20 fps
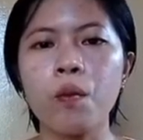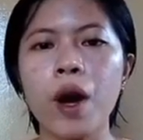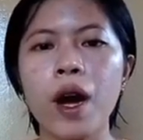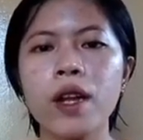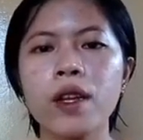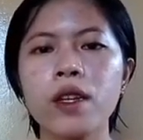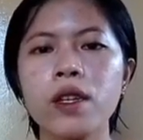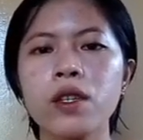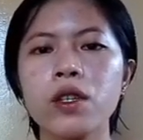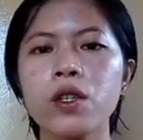
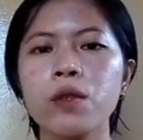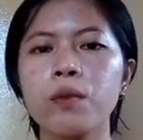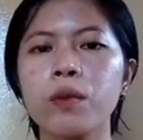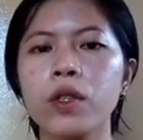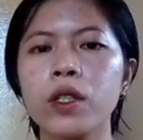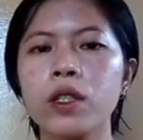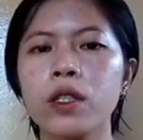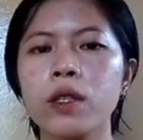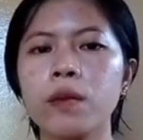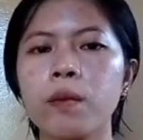manage
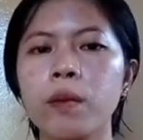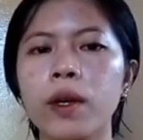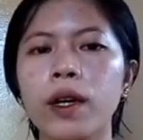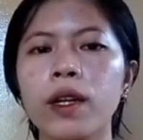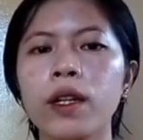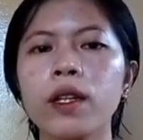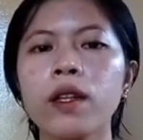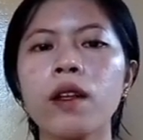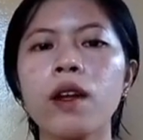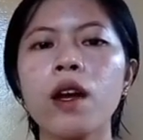
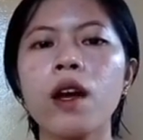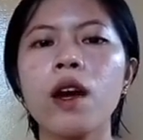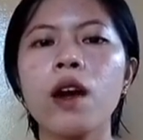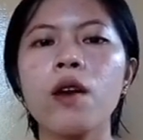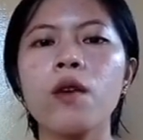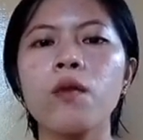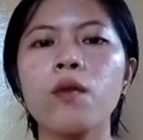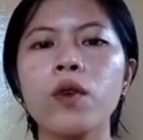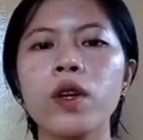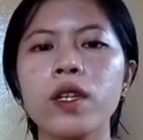municipal
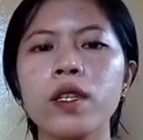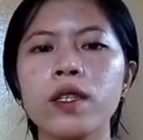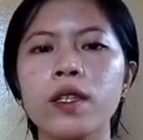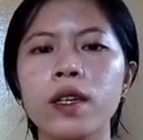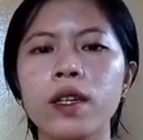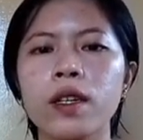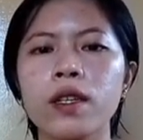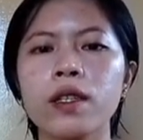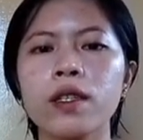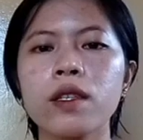
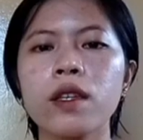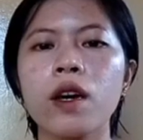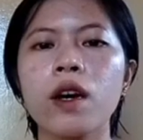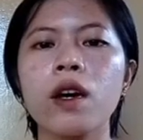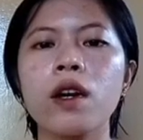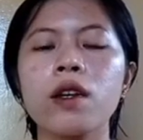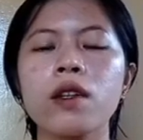wastes